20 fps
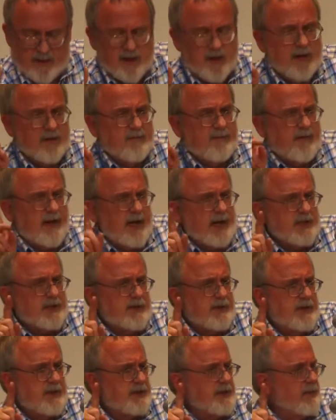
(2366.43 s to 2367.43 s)

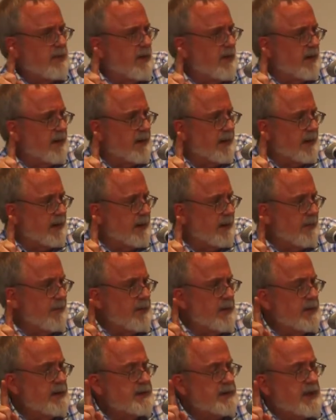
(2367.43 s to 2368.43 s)
Advisory is important.
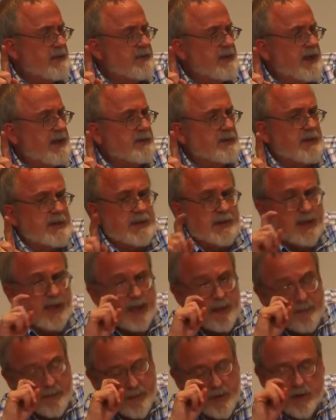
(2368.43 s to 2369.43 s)
Sometimes we
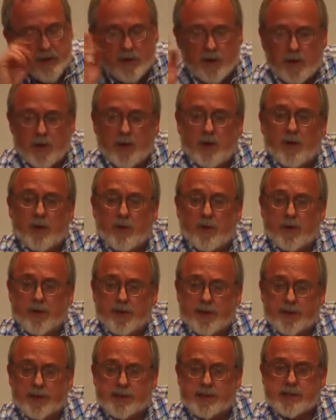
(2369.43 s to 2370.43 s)
say, well,
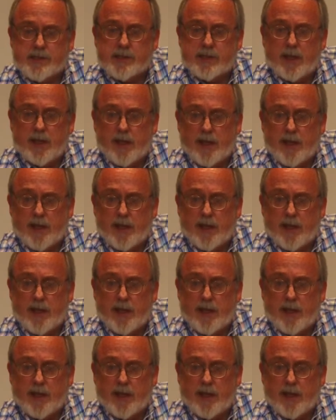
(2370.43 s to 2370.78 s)
this